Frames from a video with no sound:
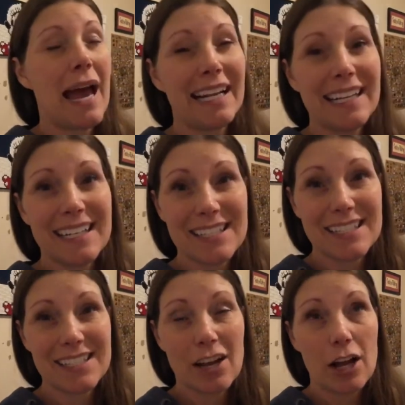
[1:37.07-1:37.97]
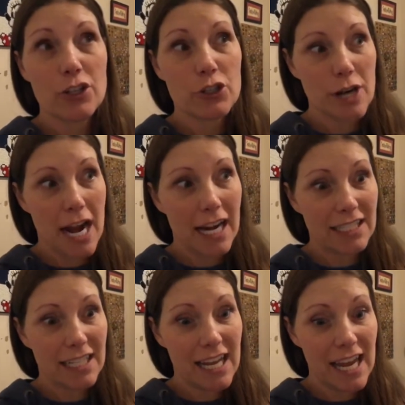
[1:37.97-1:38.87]
Addie has got track
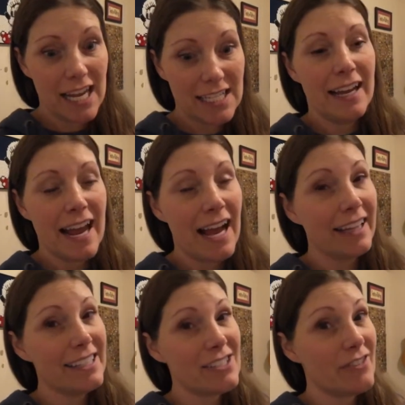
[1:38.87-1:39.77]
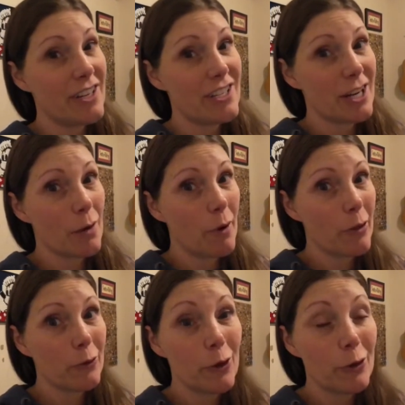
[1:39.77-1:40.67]
today, and Hallie is finishing up on
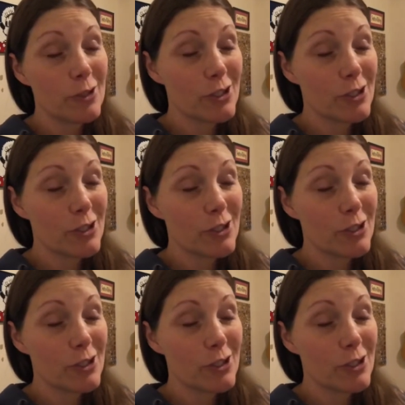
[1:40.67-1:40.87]
the road.